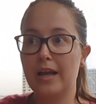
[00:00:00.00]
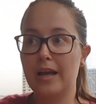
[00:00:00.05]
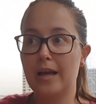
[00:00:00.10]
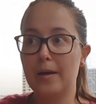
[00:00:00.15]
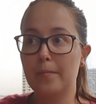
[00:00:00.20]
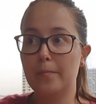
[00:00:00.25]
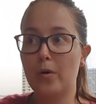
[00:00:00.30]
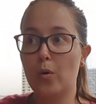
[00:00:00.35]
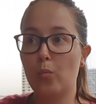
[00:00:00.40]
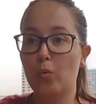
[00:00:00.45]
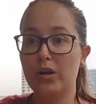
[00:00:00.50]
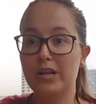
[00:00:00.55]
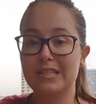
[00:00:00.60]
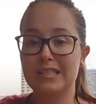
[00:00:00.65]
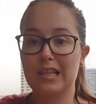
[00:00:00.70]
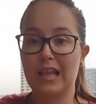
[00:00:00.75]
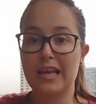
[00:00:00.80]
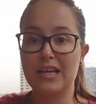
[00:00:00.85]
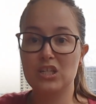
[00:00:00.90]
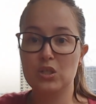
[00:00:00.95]
Um, what
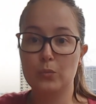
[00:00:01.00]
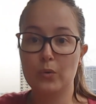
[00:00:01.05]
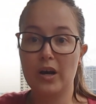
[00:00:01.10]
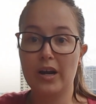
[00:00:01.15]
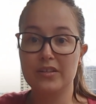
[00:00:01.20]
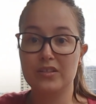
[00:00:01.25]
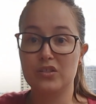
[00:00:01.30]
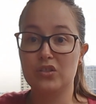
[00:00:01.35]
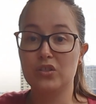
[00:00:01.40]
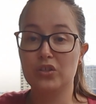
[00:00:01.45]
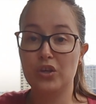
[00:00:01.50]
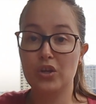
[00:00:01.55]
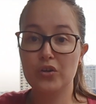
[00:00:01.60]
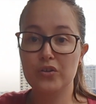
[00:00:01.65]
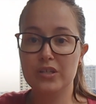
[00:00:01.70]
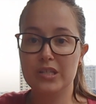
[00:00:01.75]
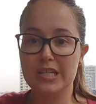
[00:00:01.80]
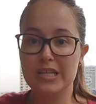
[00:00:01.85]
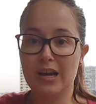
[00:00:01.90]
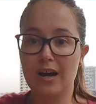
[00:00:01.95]
it's like to work as a
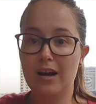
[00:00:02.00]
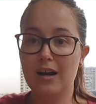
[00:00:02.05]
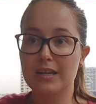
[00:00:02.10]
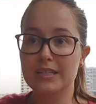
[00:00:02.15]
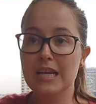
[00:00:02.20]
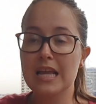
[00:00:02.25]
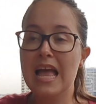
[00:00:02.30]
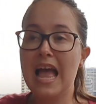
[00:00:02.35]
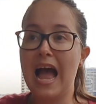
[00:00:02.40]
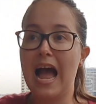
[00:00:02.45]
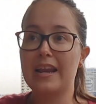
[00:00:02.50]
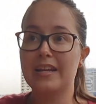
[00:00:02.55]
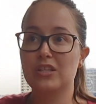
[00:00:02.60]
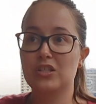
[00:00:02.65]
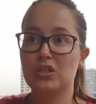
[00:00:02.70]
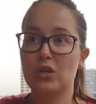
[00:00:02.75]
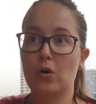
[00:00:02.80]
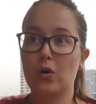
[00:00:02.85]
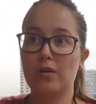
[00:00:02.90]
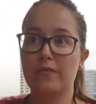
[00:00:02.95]
security guard, and
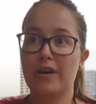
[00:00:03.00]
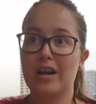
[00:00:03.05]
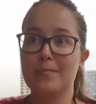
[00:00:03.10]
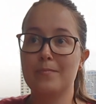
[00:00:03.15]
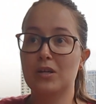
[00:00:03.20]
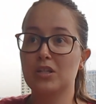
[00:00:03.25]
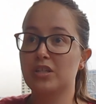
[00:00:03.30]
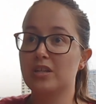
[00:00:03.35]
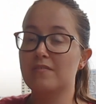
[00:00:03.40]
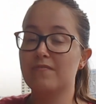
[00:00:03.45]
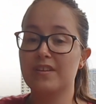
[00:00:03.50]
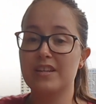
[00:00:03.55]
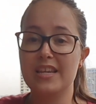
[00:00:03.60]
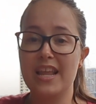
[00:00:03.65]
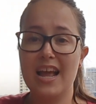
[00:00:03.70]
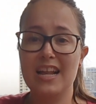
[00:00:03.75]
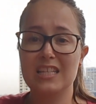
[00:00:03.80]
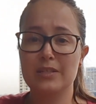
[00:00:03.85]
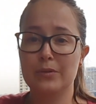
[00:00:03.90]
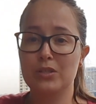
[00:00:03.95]
it's told very much in
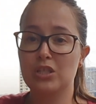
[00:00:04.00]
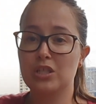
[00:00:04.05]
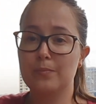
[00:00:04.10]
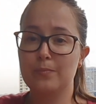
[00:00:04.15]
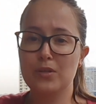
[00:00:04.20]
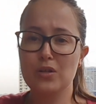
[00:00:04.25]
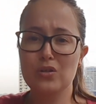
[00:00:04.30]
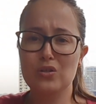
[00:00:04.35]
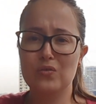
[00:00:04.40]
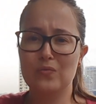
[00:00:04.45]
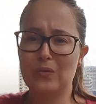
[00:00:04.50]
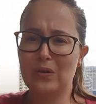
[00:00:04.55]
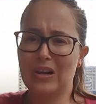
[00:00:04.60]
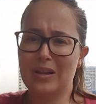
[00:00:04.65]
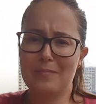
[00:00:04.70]
vignettes, which is beautiful.